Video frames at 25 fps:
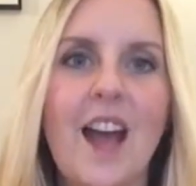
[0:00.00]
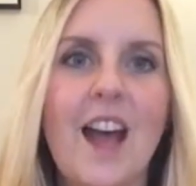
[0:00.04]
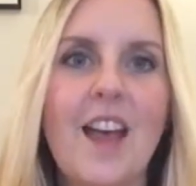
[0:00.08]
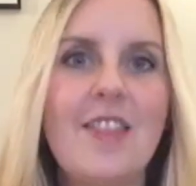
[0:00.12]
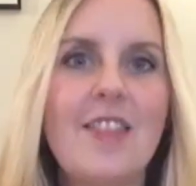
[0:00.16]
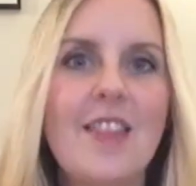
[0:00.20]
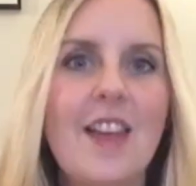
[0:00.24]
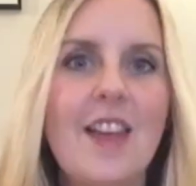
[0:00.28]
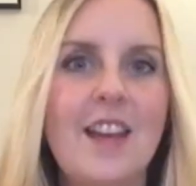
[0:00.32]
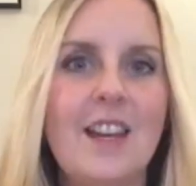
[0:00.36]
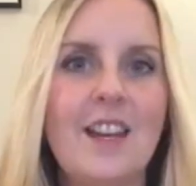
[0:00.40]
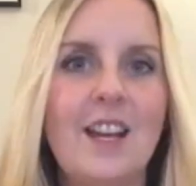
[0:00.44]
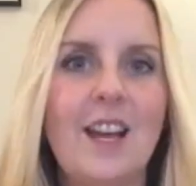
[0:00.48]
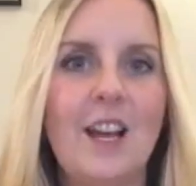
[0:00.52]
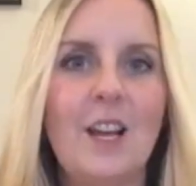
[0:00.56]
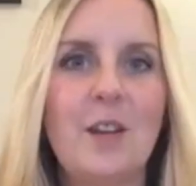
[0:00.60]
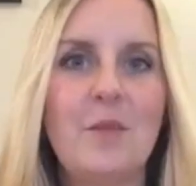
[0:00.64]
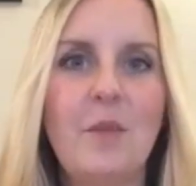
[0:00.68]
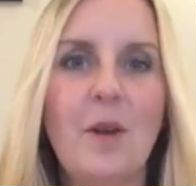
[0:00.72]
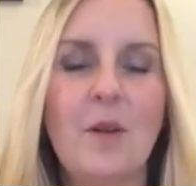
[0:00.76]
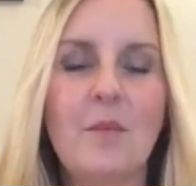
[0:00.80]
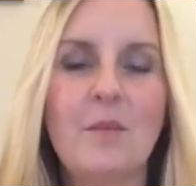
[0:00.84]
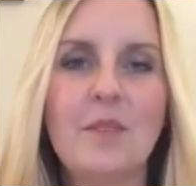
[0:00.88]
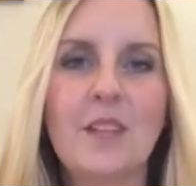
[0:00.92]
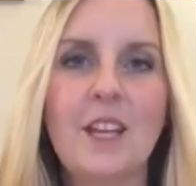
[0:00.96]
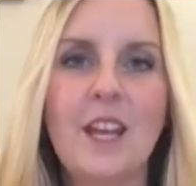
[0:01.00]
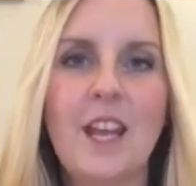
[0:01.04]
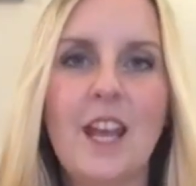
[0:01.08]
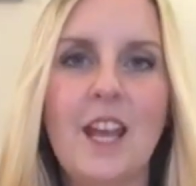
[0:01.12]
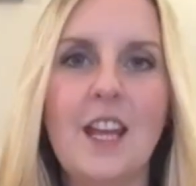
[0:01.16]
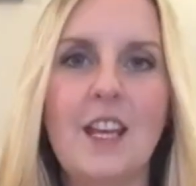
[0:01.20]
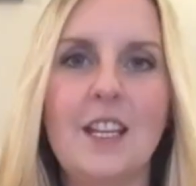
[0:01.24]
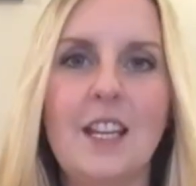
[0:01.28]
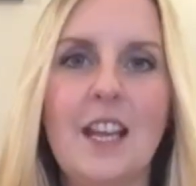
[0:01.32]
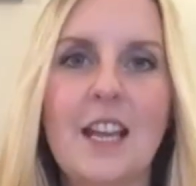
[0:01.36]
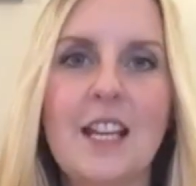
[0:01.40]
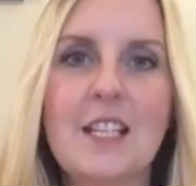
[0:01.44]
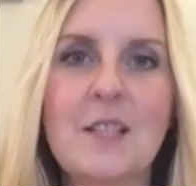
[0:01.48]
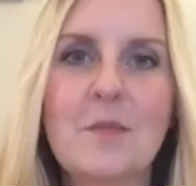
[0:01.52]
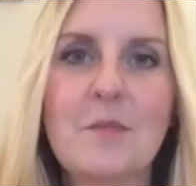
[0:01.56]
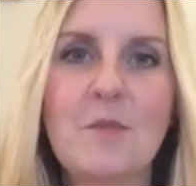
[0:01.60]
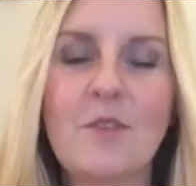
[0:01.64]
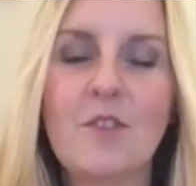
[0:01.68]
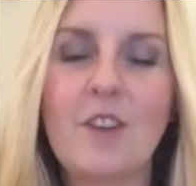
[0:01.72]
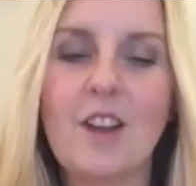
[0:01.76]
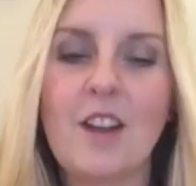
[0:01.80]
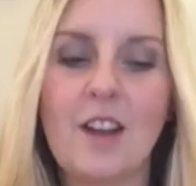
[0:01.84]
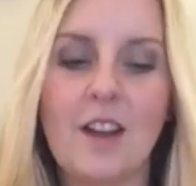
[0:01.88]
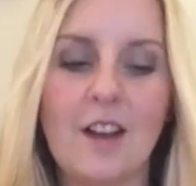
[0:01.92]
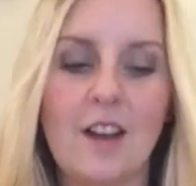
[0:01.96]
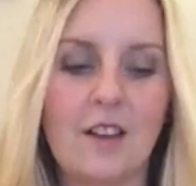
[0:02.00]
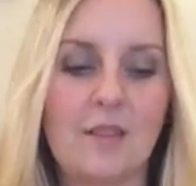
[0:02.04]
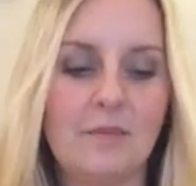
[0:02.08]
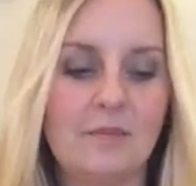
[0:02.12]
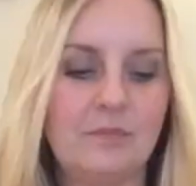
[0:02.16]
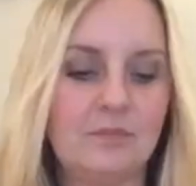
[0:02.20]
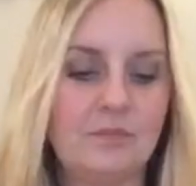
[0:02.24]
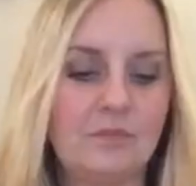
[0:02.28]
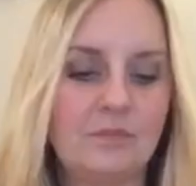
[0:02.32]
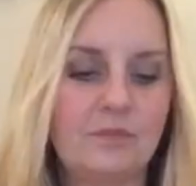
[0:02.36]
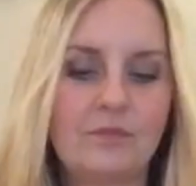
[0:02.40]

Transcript: And then Hello Pumpkin. Yes, Maria.